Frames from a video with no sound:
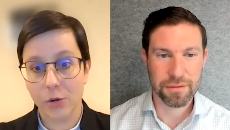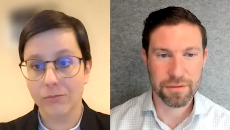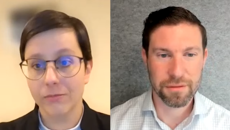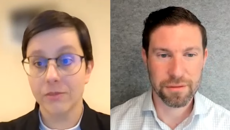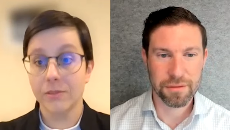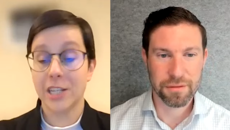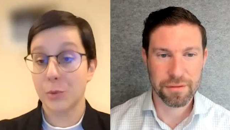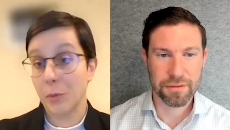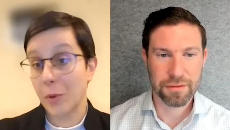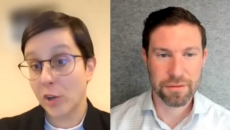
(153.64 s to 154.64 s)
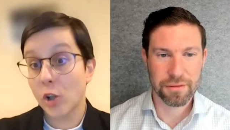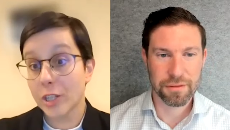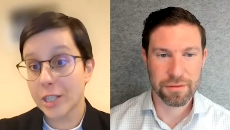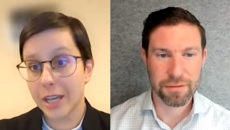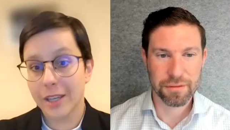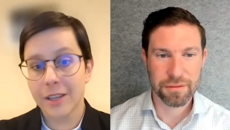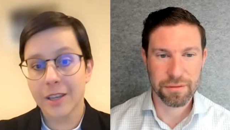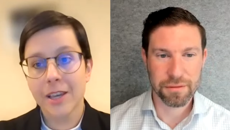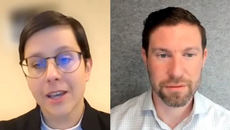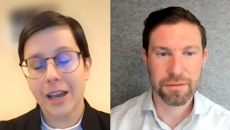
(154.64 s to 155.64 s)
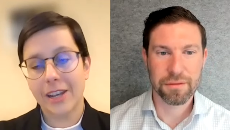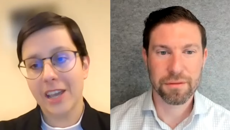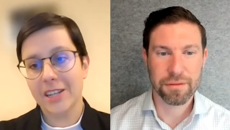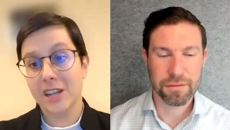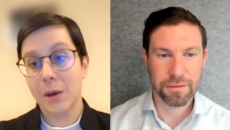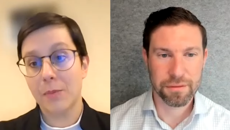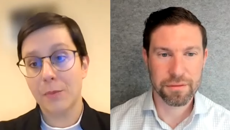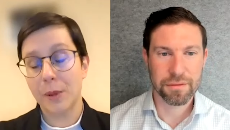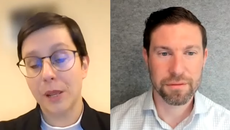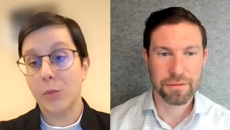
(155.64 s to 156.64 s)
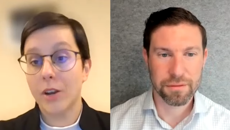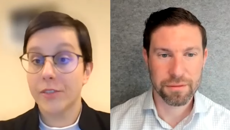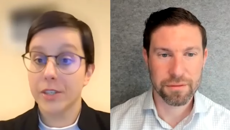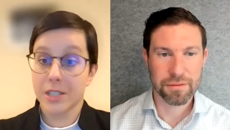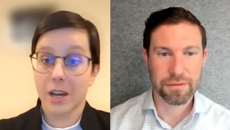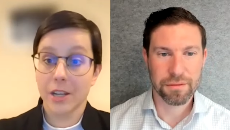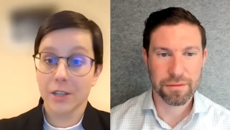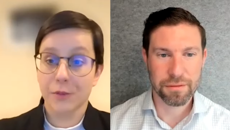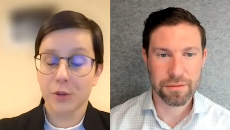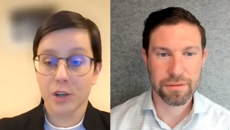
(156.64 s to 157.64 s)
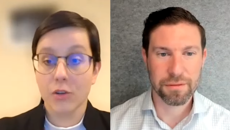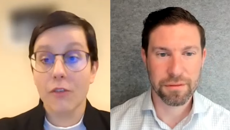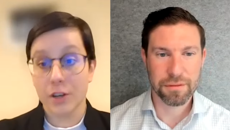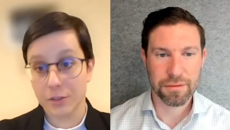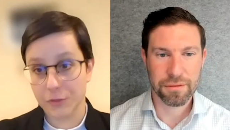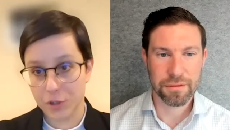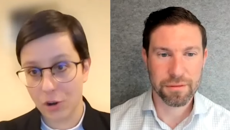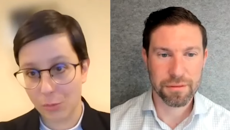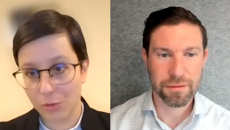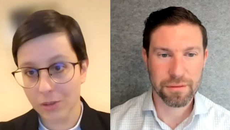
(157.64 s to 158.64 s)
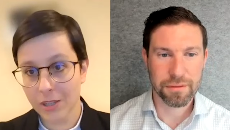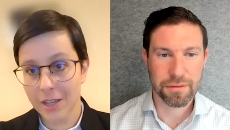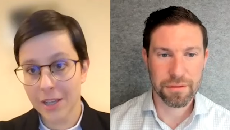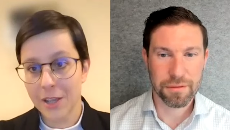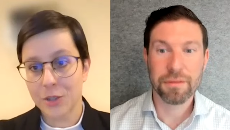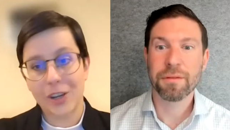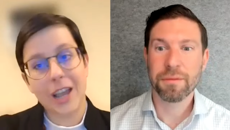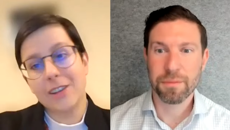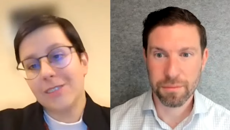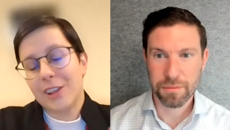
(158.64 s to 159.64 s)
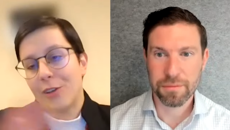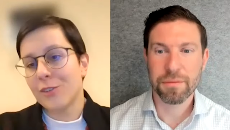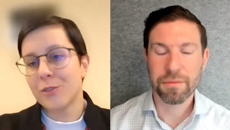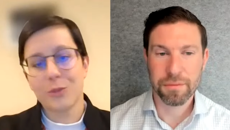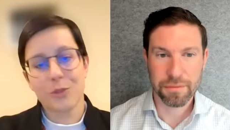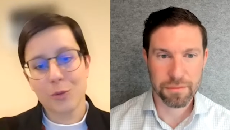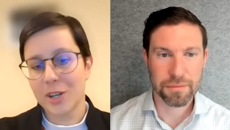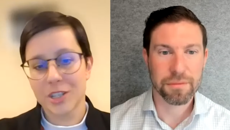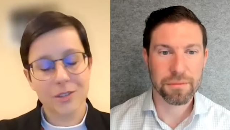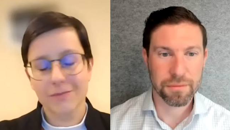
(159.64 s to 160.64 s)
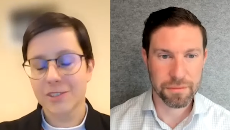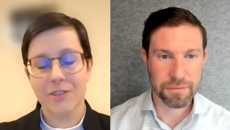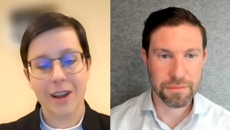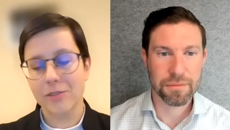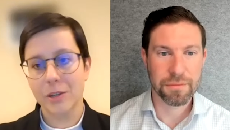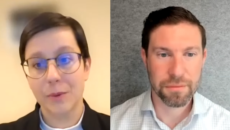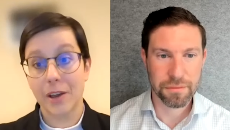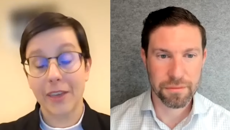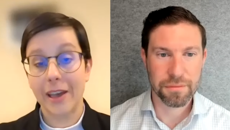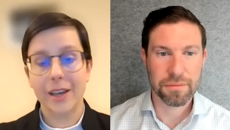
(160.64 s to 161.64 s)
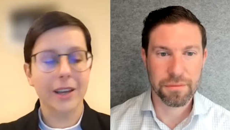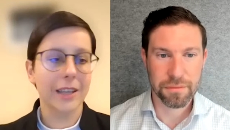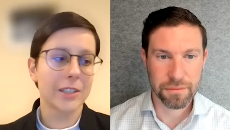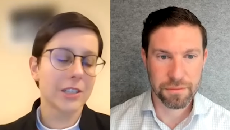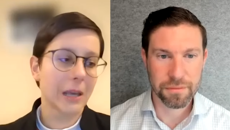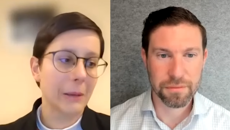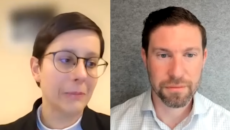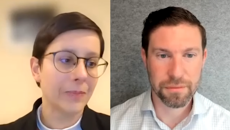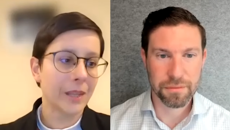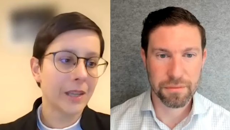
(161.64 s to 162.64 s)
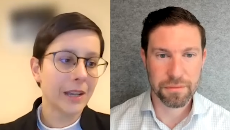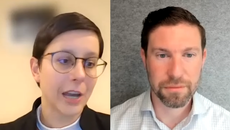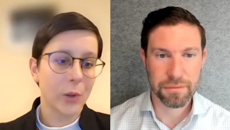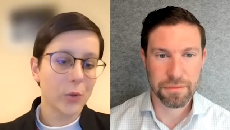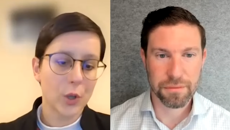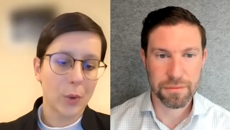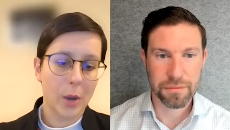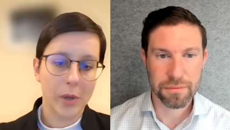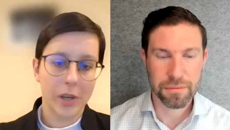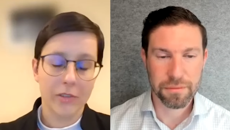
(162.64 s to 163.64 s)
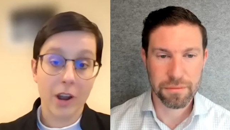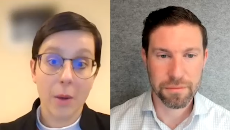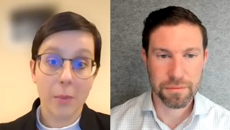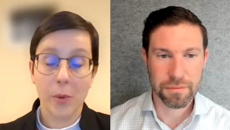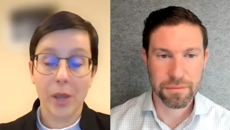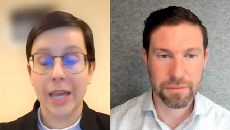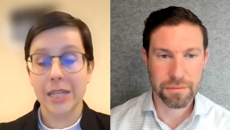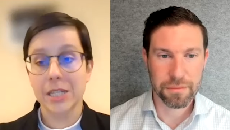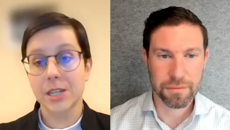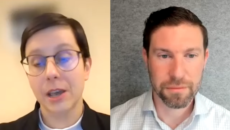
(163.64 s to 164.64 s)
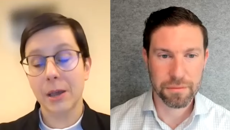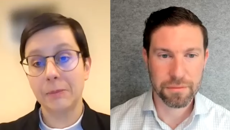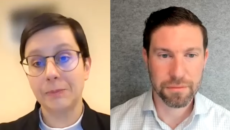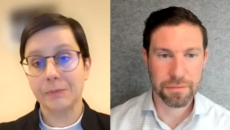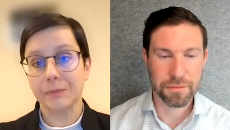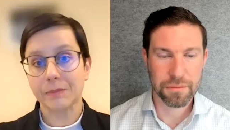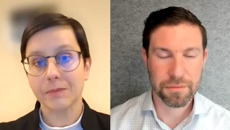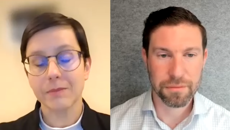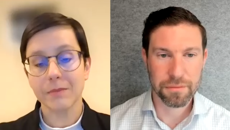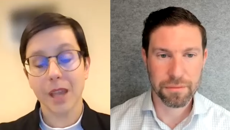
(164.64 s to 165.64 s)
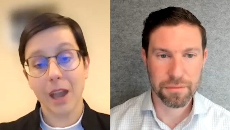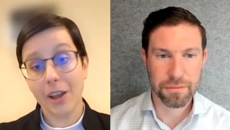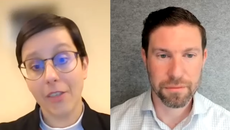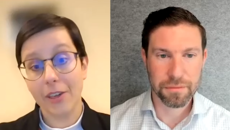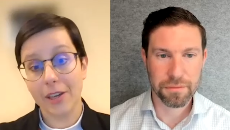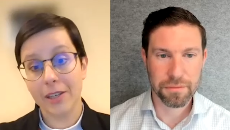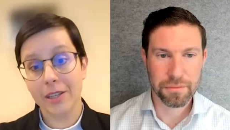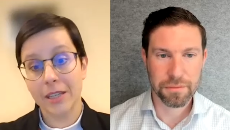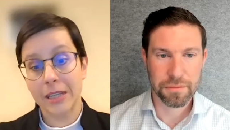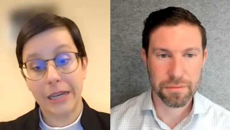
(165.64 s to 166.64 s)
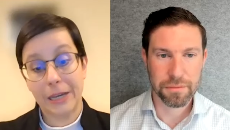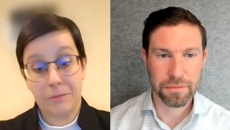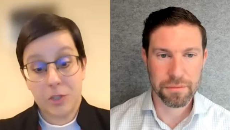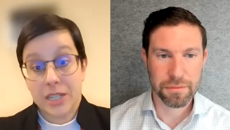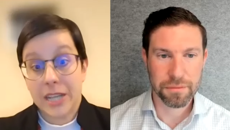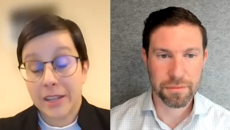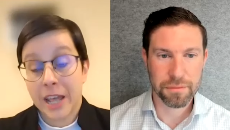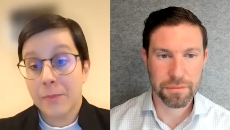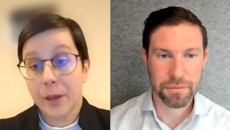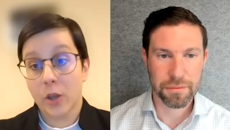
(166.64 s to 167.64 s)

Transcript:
Speaker 1: when we were on holiday, and he ended up being one of the designers for Sarcophagus for Chernobyl. So again, you know, you were just surrounded by that, and also where we grew up, we had another just neighbor